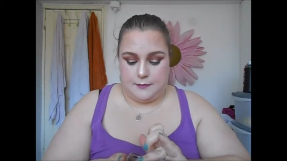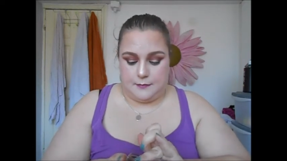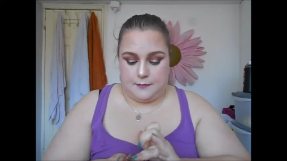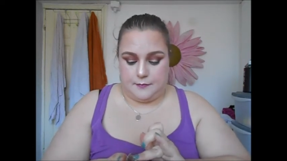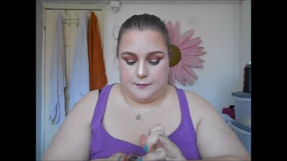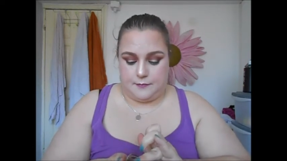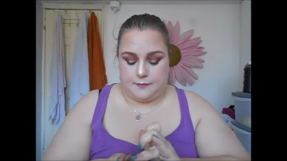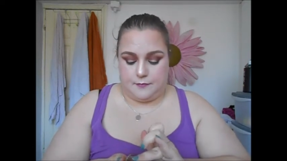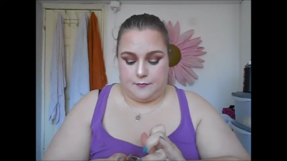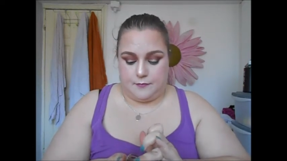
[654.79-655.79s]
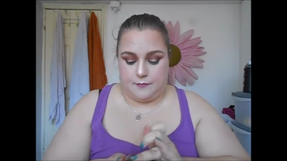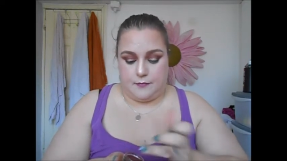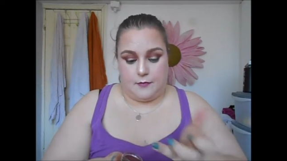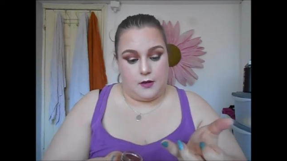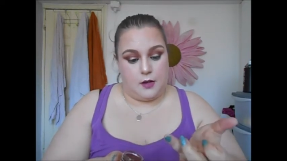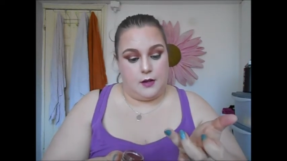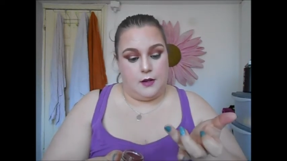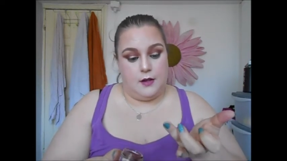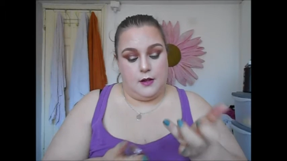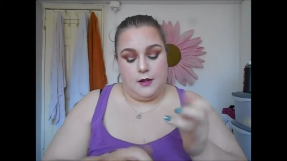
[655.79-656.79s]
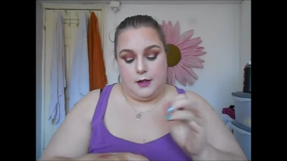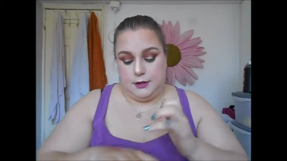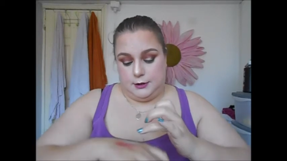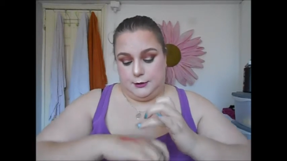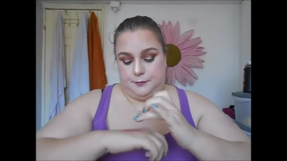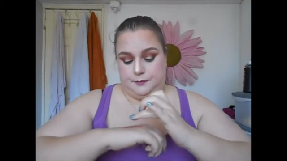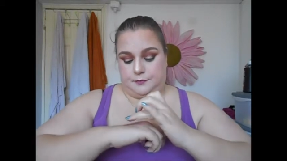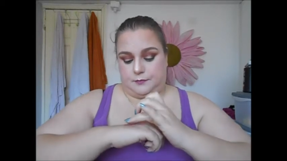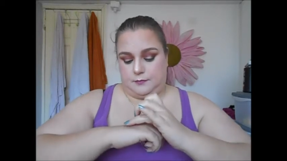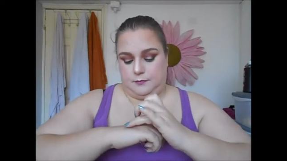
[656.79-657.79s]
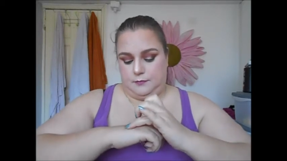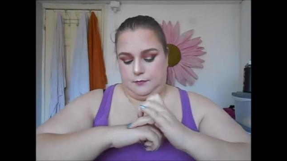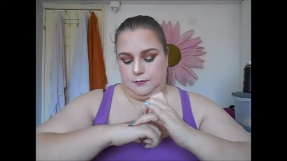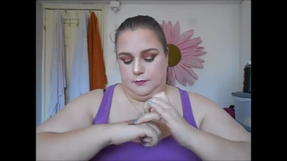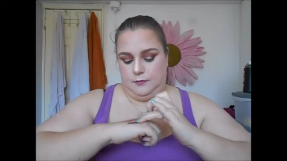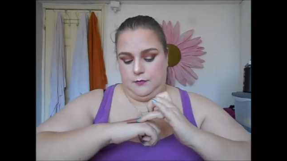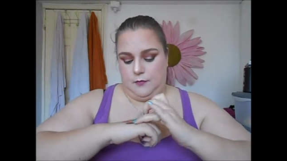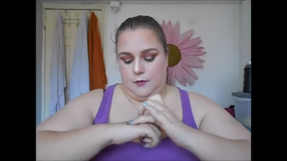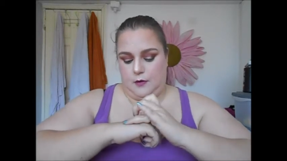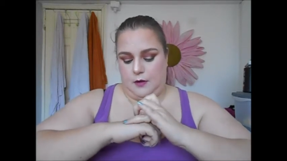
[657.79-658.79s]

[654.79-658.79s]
Nobody speaks.